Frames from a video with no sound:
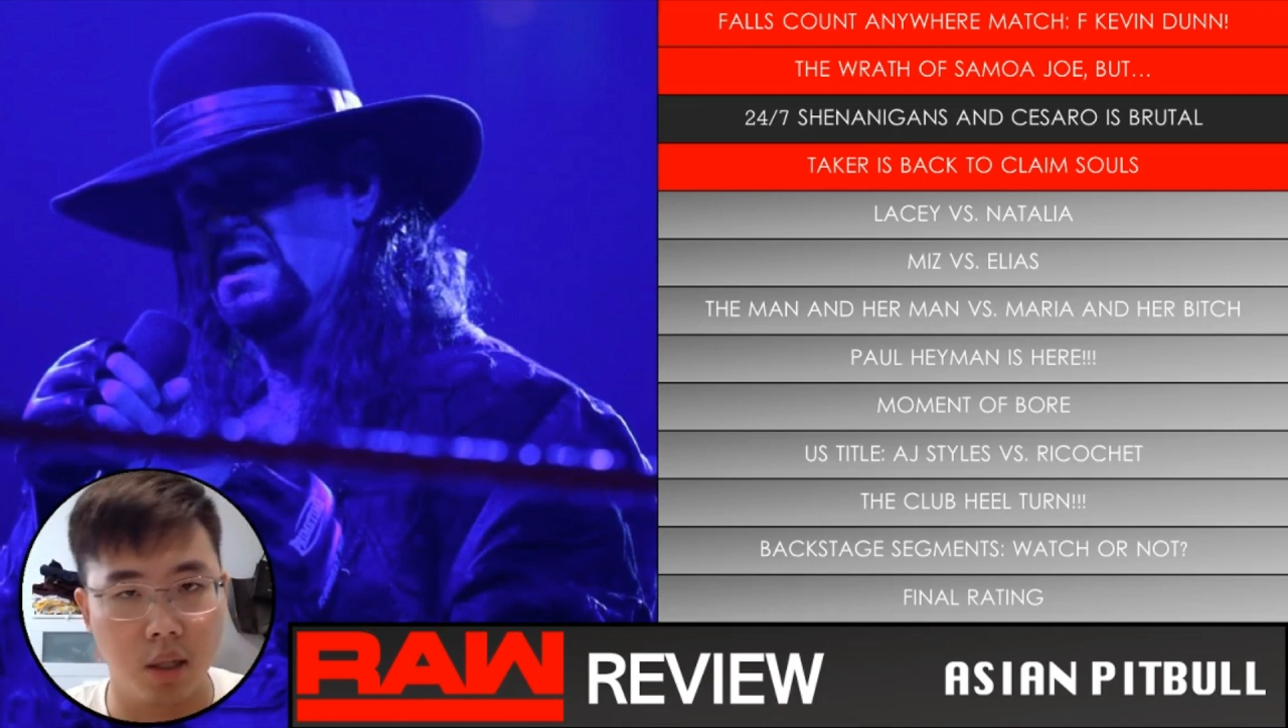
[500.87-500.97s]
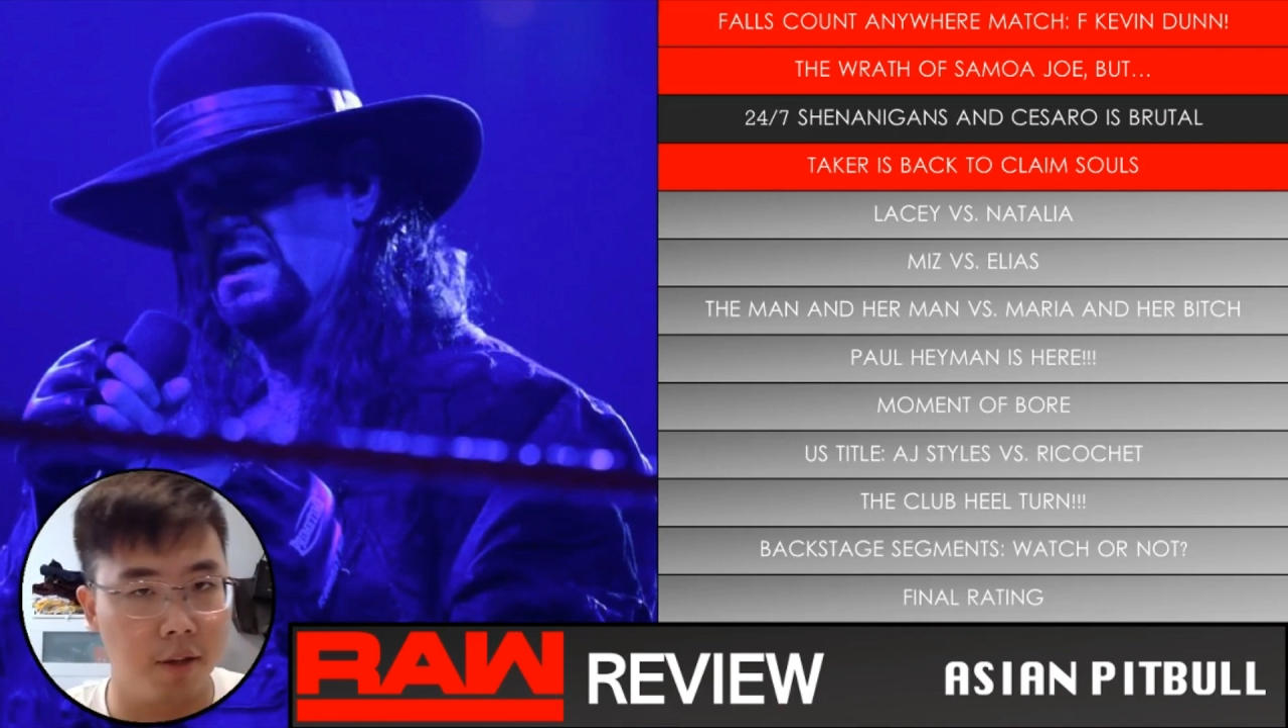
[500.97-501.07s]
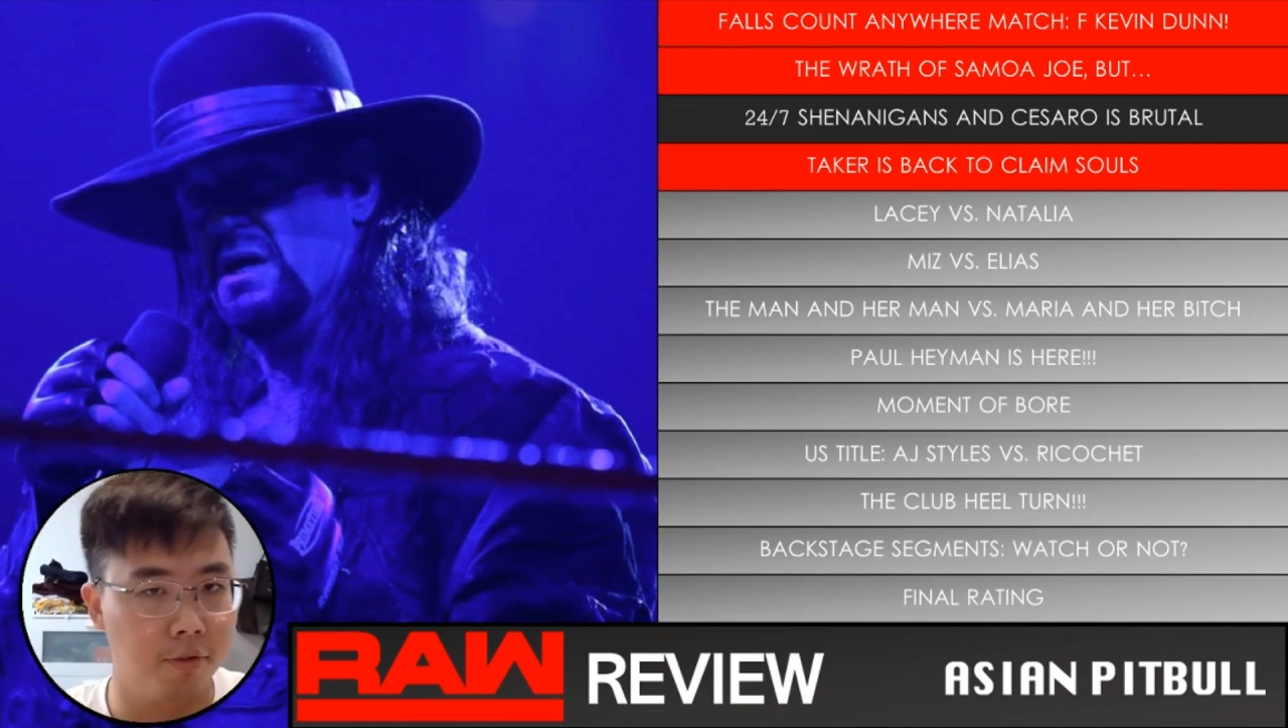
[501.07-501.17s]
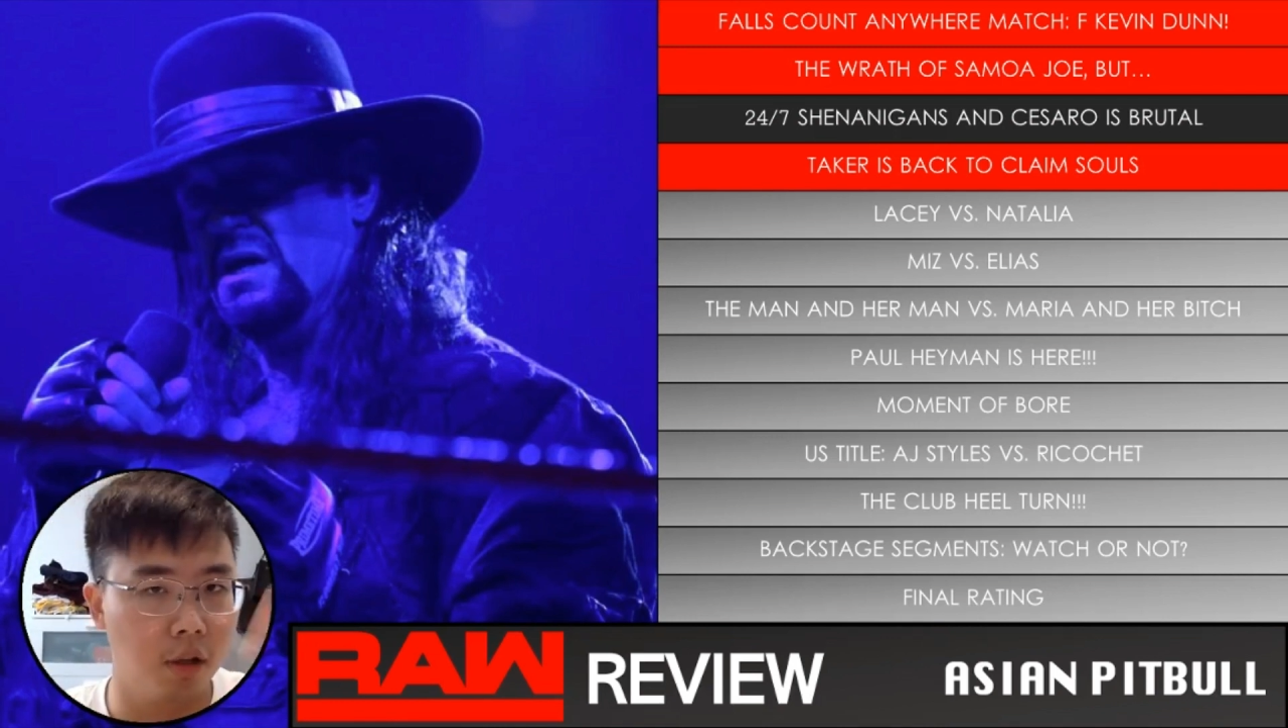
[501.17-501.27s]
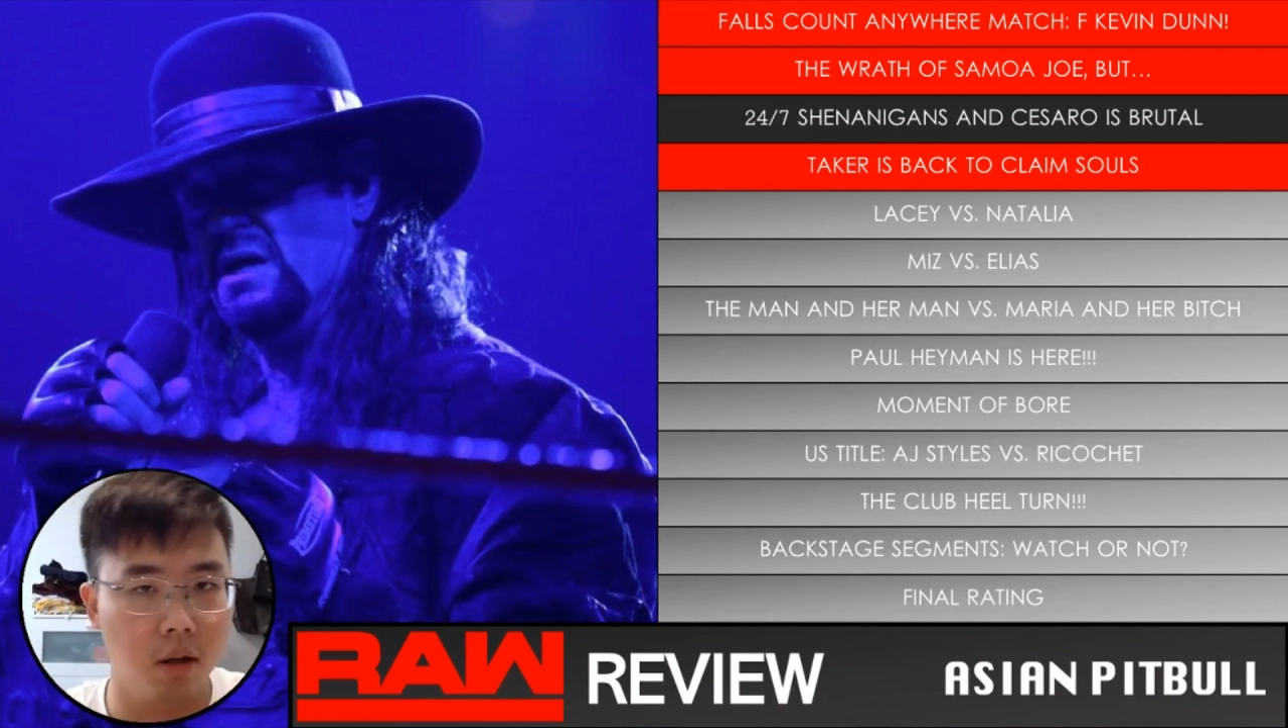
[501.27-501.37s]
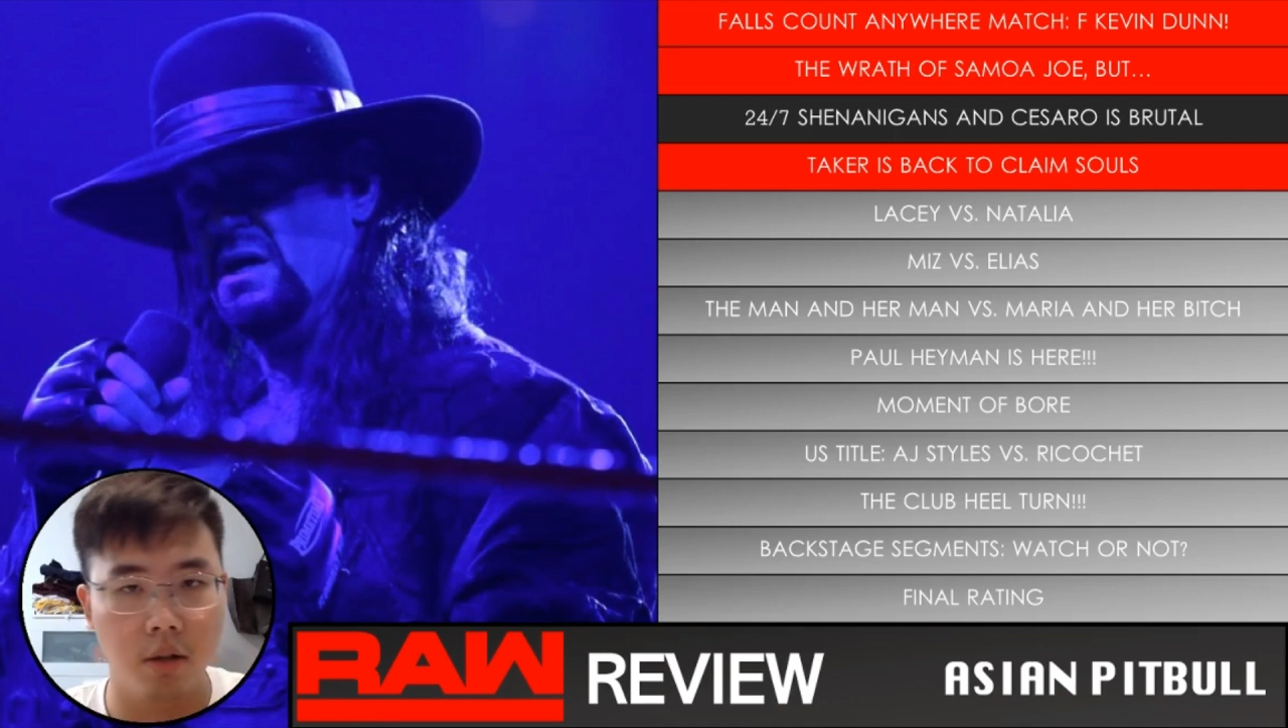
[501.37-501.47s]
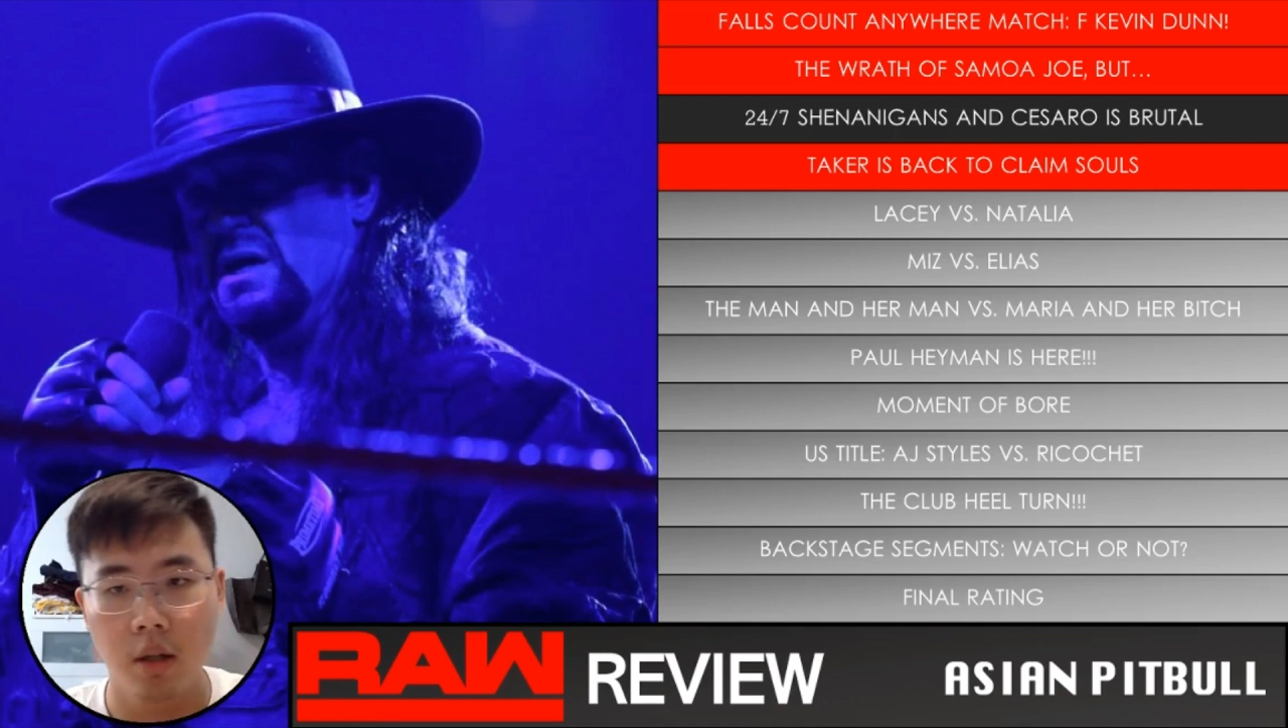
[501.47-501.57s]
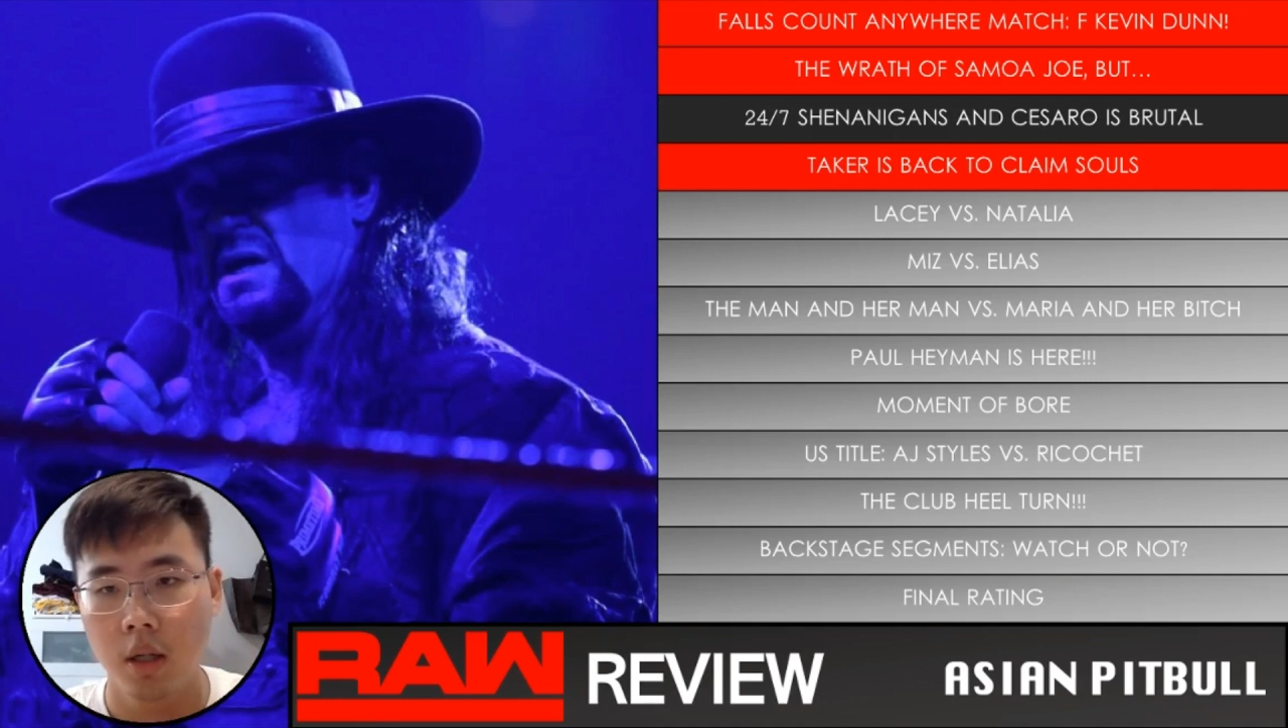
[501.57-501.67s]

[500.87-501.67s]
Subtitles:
If not